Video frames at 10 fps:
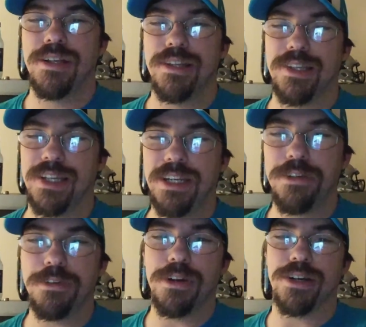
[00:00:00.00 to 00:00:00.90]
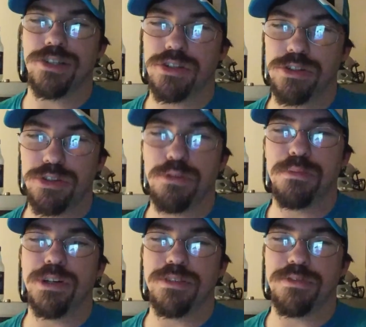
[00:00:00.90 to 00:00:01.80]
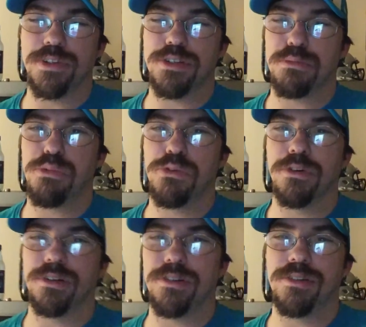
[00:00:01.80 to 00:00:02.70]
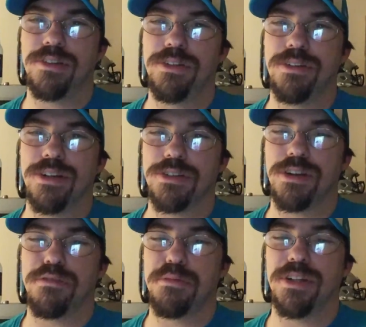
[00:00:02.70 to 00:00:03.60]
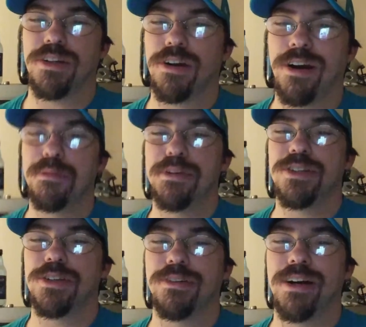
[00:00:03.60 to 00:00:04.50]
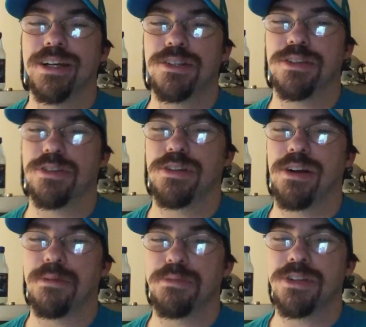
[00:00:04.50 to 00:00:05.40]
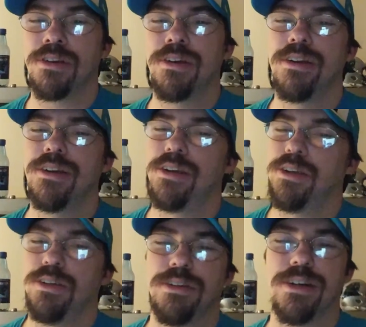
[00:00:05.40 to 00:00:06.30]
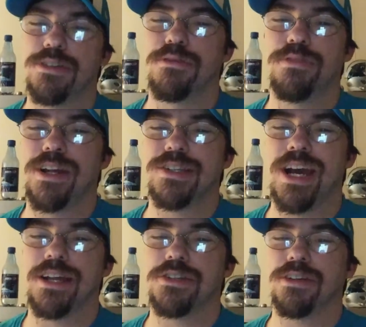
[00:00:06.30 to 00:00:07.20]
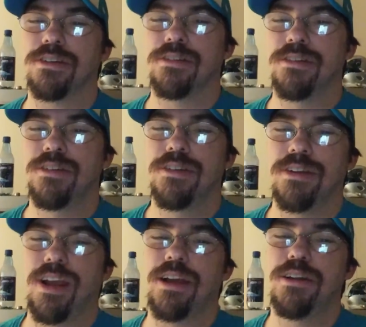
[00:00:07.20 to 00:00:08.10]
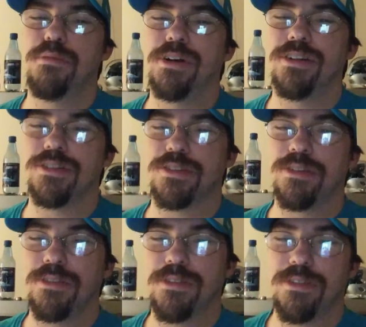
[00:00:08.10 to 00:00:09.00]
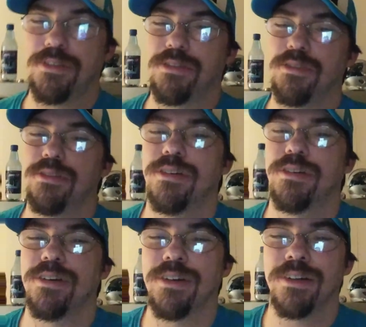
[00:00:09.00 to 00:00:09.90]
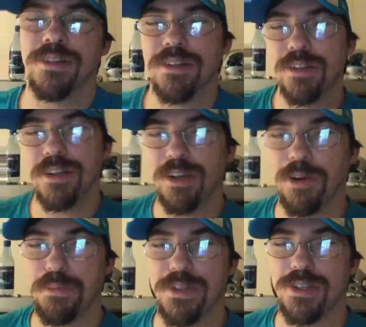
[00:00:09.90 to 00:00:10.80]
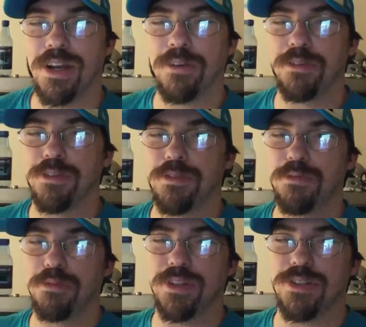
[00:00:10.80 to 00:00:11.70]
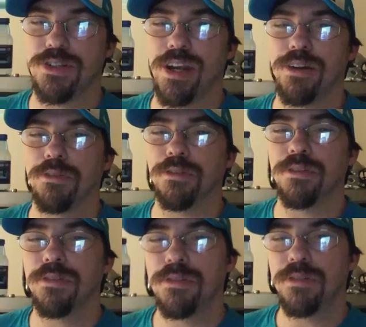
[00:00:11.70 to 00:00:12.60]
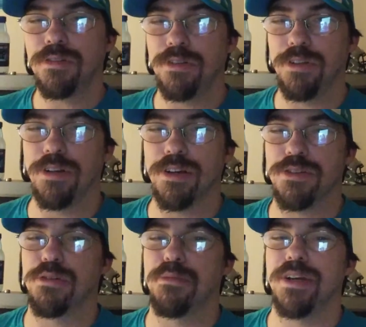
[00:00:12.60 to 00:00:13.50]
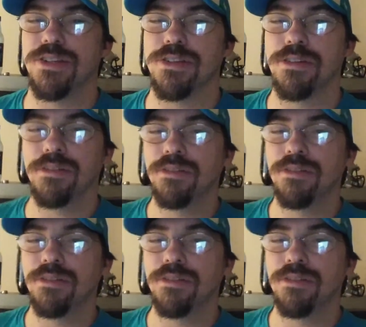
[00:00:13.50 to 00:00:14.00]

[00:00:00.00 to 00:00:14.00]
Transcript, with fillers: Thank you guys so much for the support you guys are giving me the comments, the likes, the subs. You guys are fantastic. Anybody that's uh, helped us out with the channel, you guys are amazing